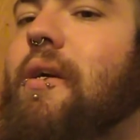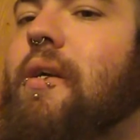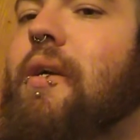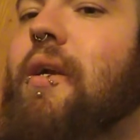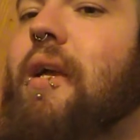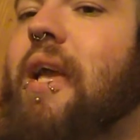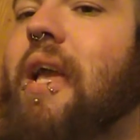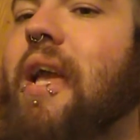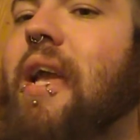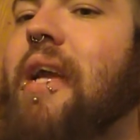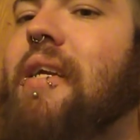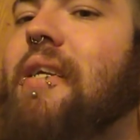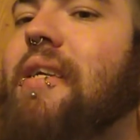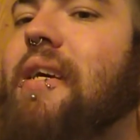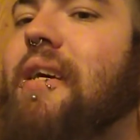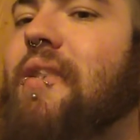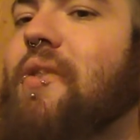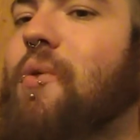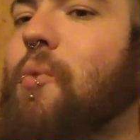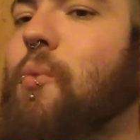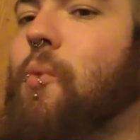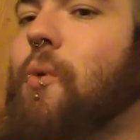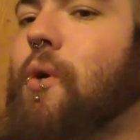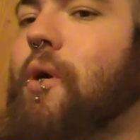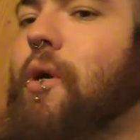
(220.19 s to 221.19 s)
hint at
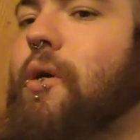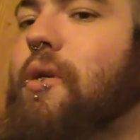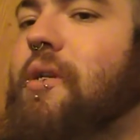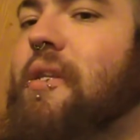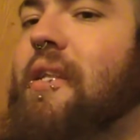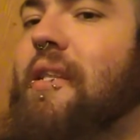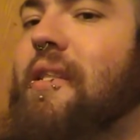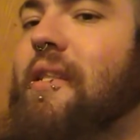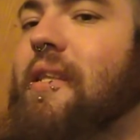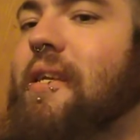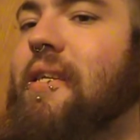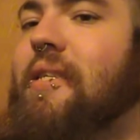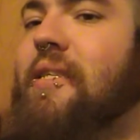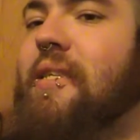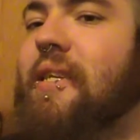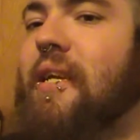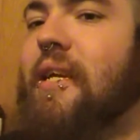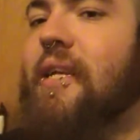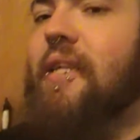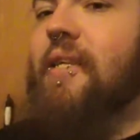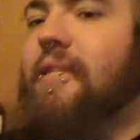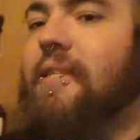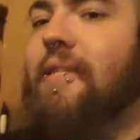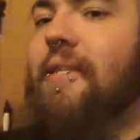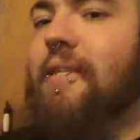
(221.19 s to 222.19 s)
the word that this
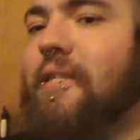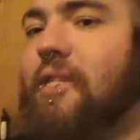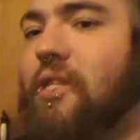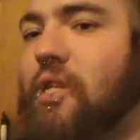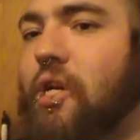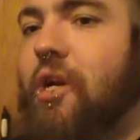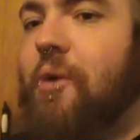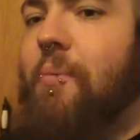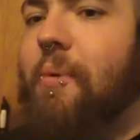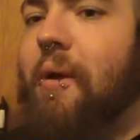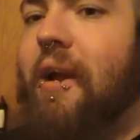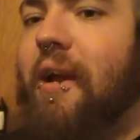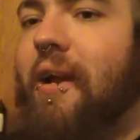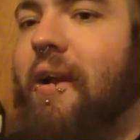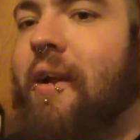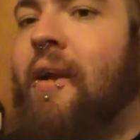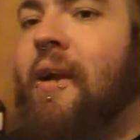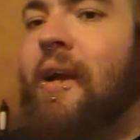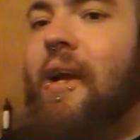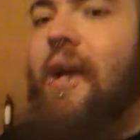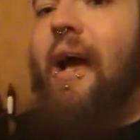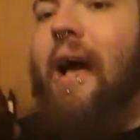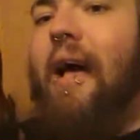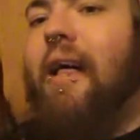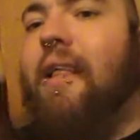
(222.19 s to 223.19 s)
is disturbing,
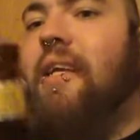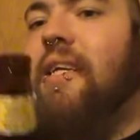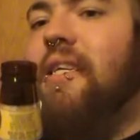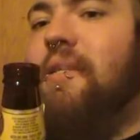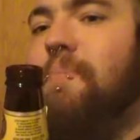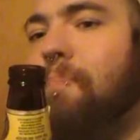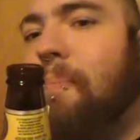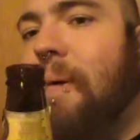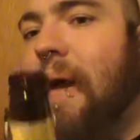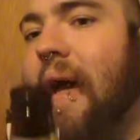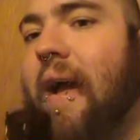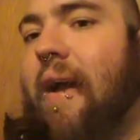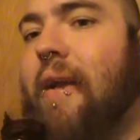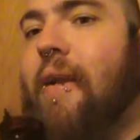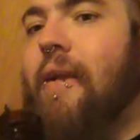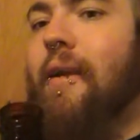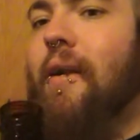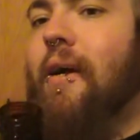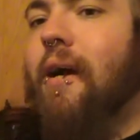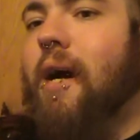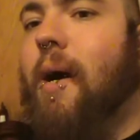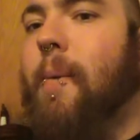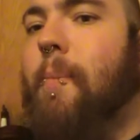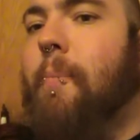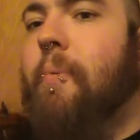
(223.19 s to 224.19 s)
at least back it
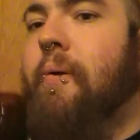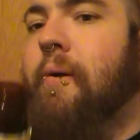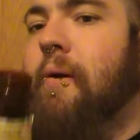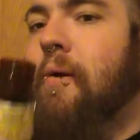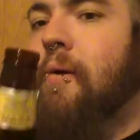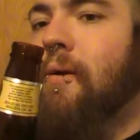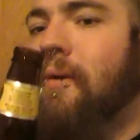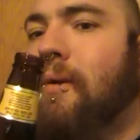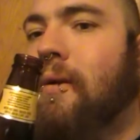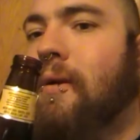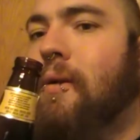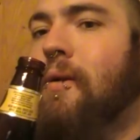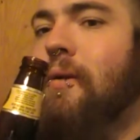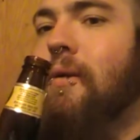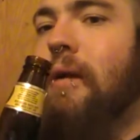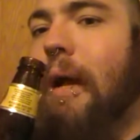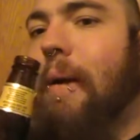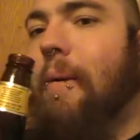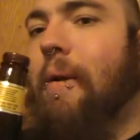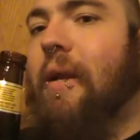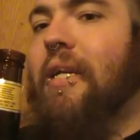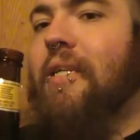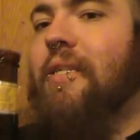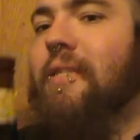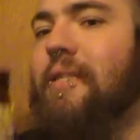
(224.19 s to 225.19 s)
up. I
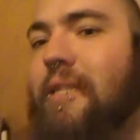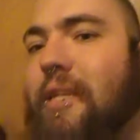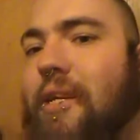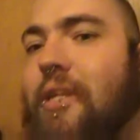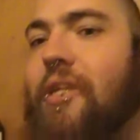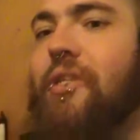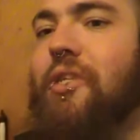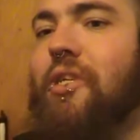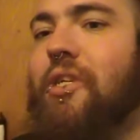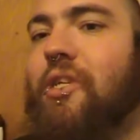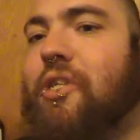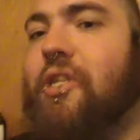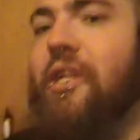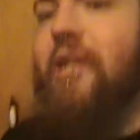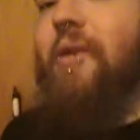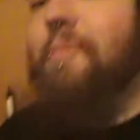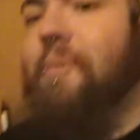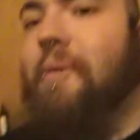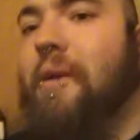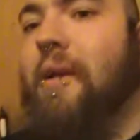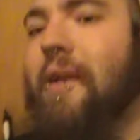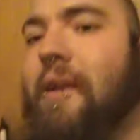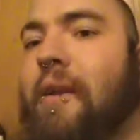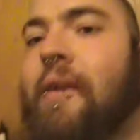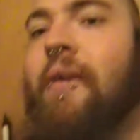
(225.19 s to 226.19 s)
mean, seriously, shit,
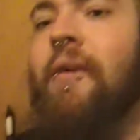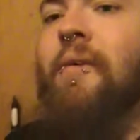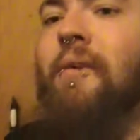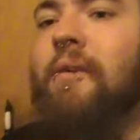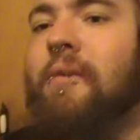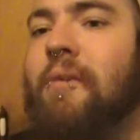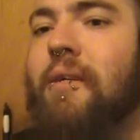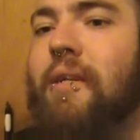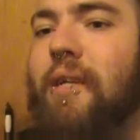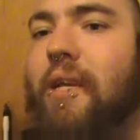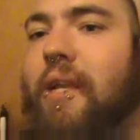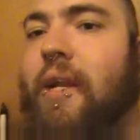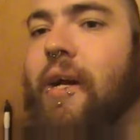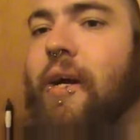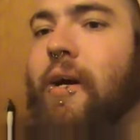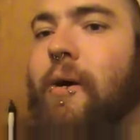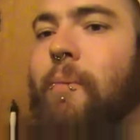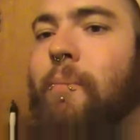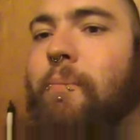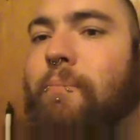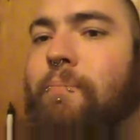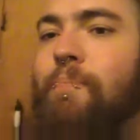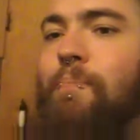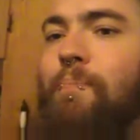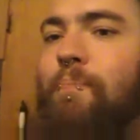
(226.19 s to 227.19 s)
man, you know,
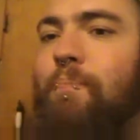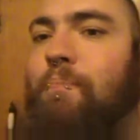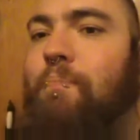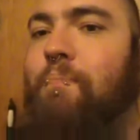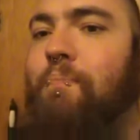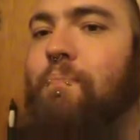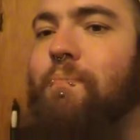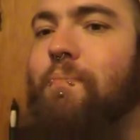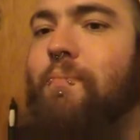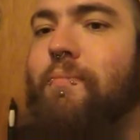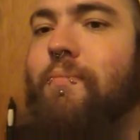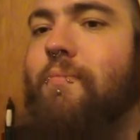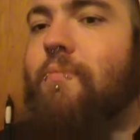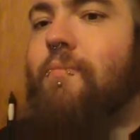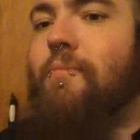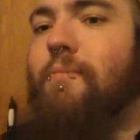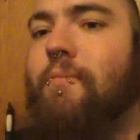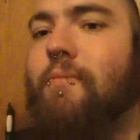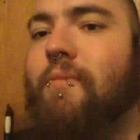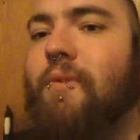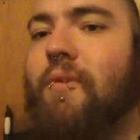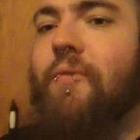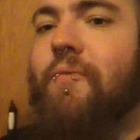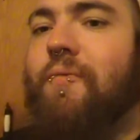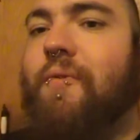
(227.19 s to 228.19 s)

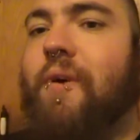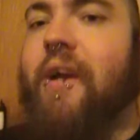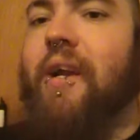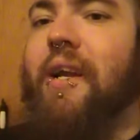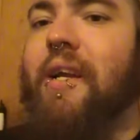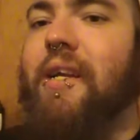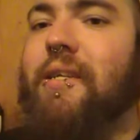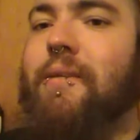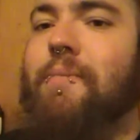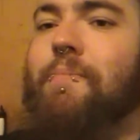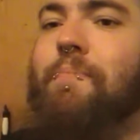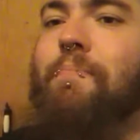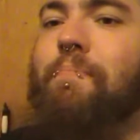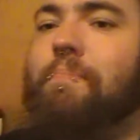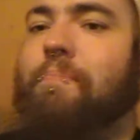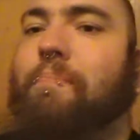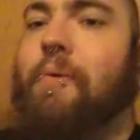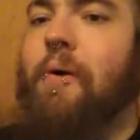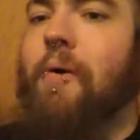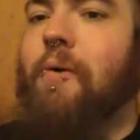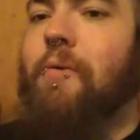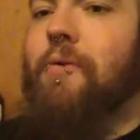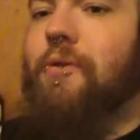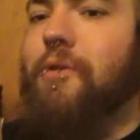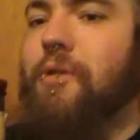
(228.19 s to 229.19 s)
fucking
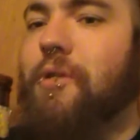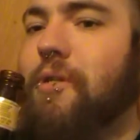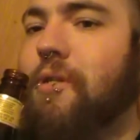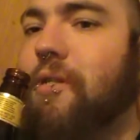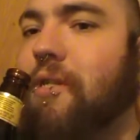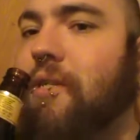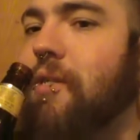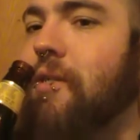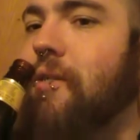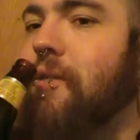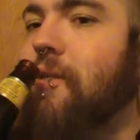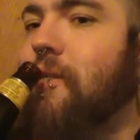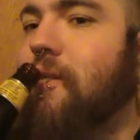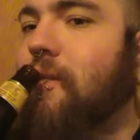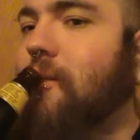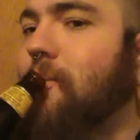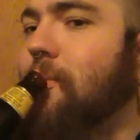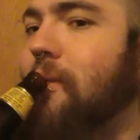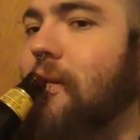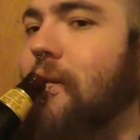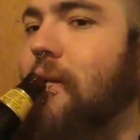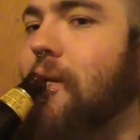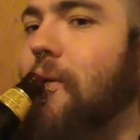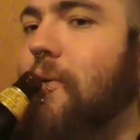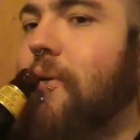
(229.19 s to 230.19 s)
posers on YouTube.
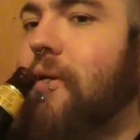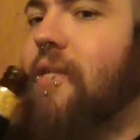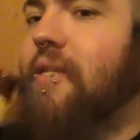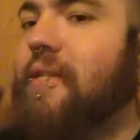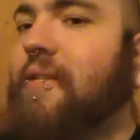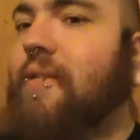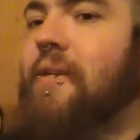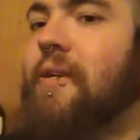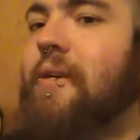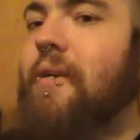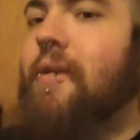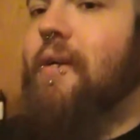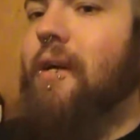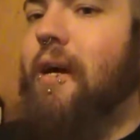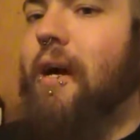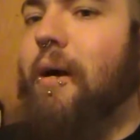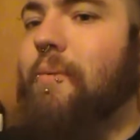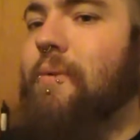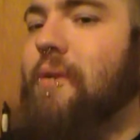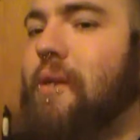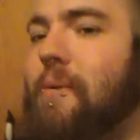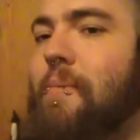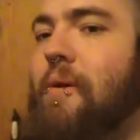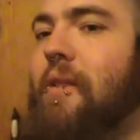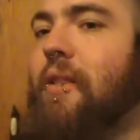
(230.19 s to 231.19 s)
But anyways, I'm
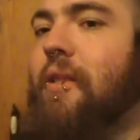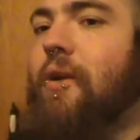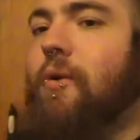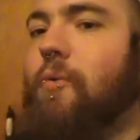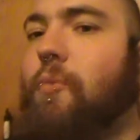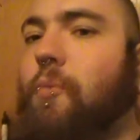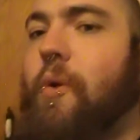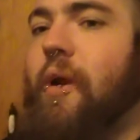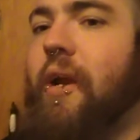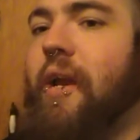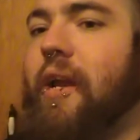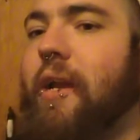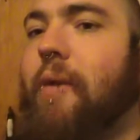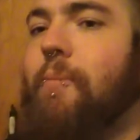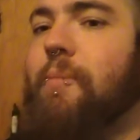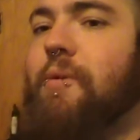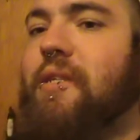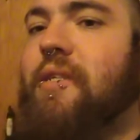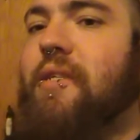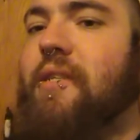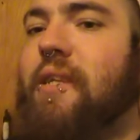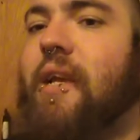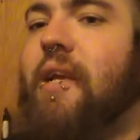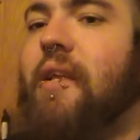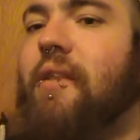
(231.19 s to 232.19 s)
done my little rant. I'm
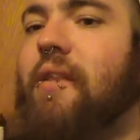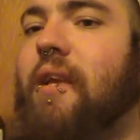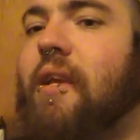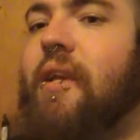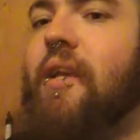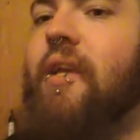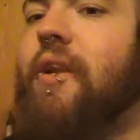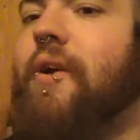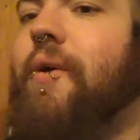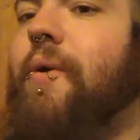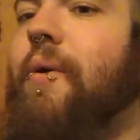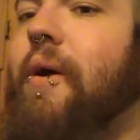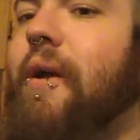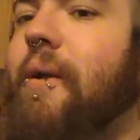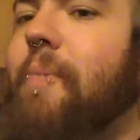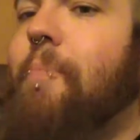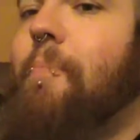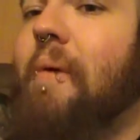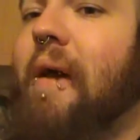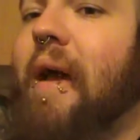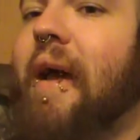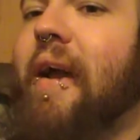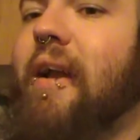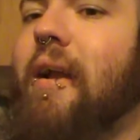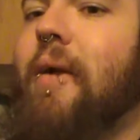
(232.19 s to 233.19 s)
just saying, like, you know what,
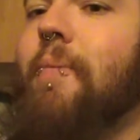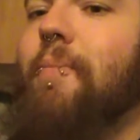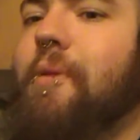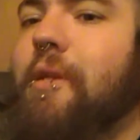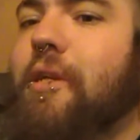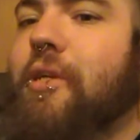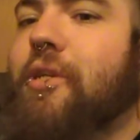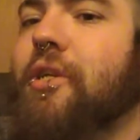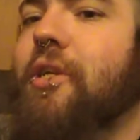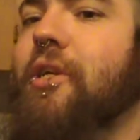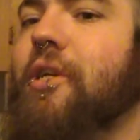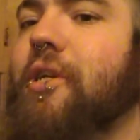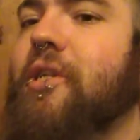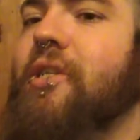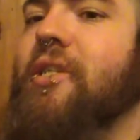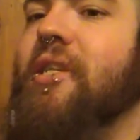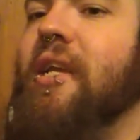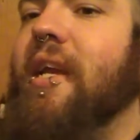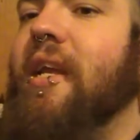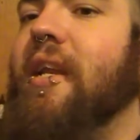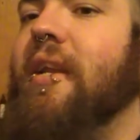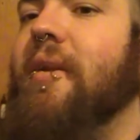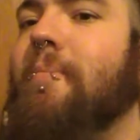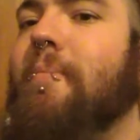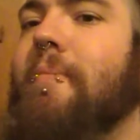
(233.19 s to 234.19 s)
back up the shit you're
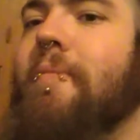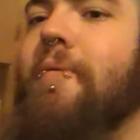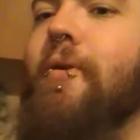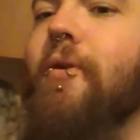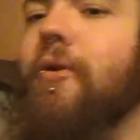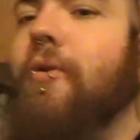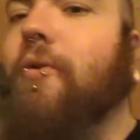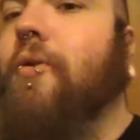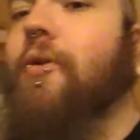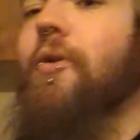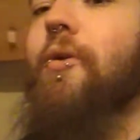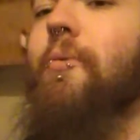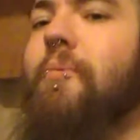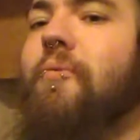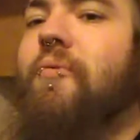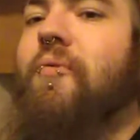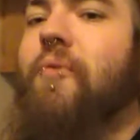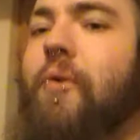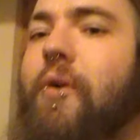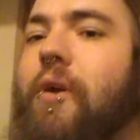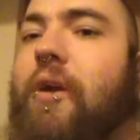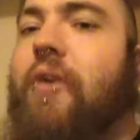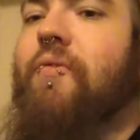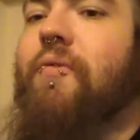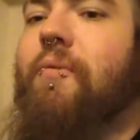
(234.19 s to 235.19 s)
saying in YouTube
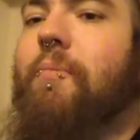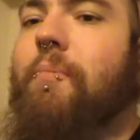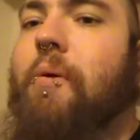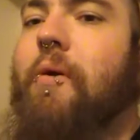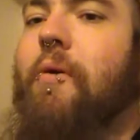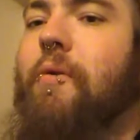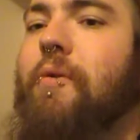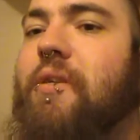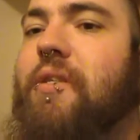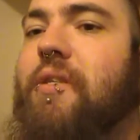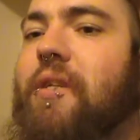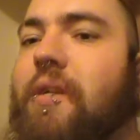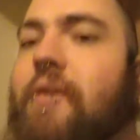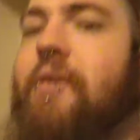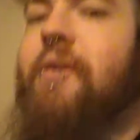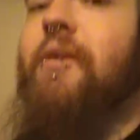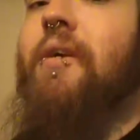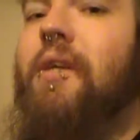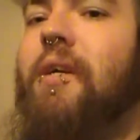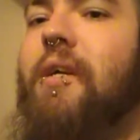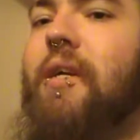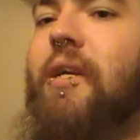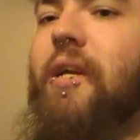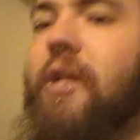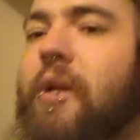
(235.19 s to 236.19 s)
before you even post a,
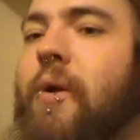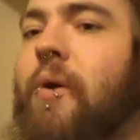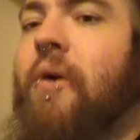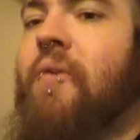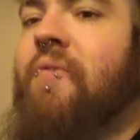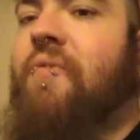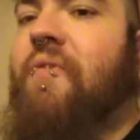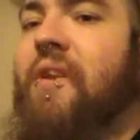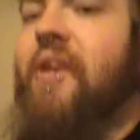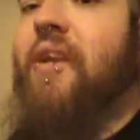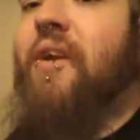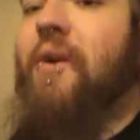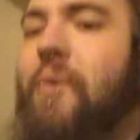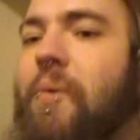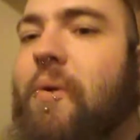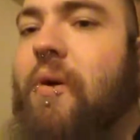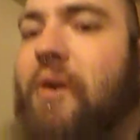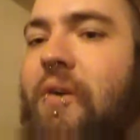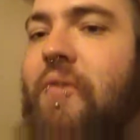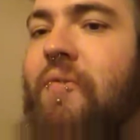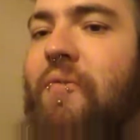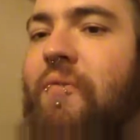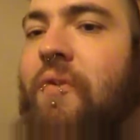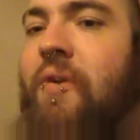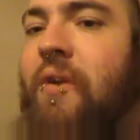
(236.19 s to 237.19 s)
you know, a video
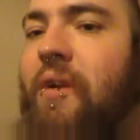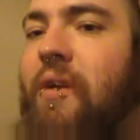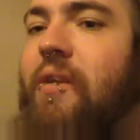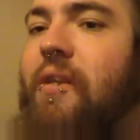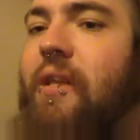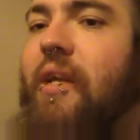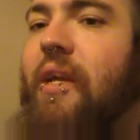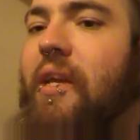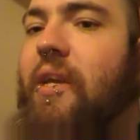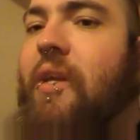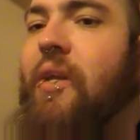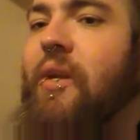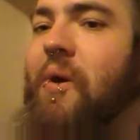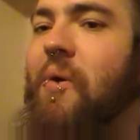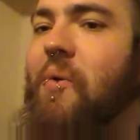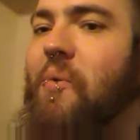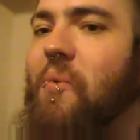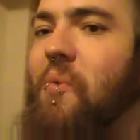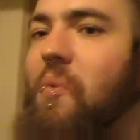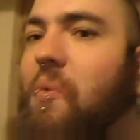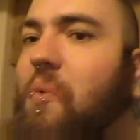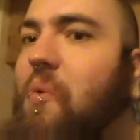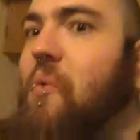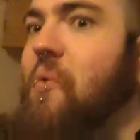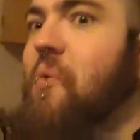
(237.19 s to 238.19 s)
of, like, you know,
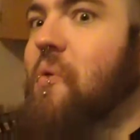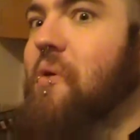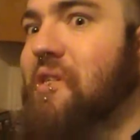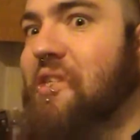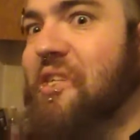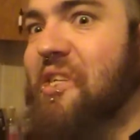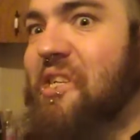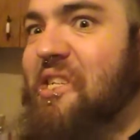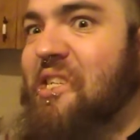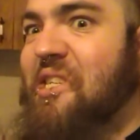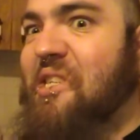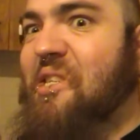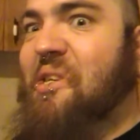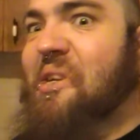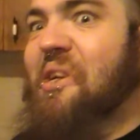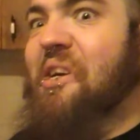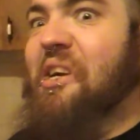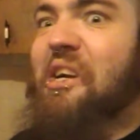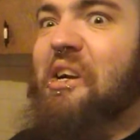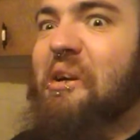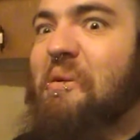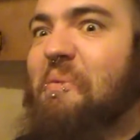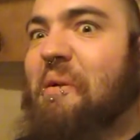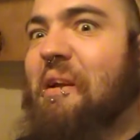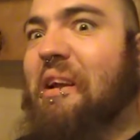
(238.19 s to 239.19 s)
ooh,
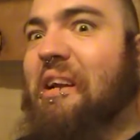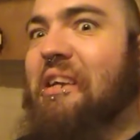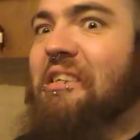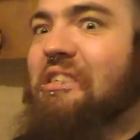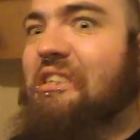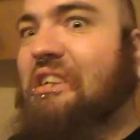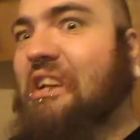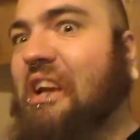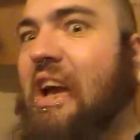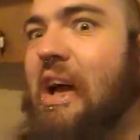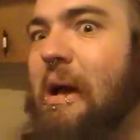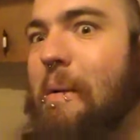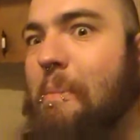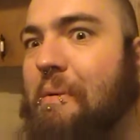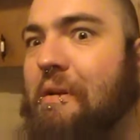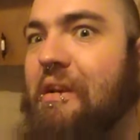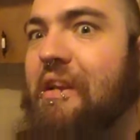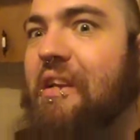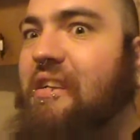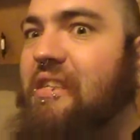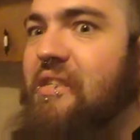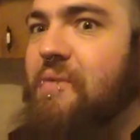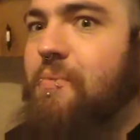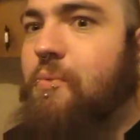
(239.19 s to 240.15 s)
disturbing Japanese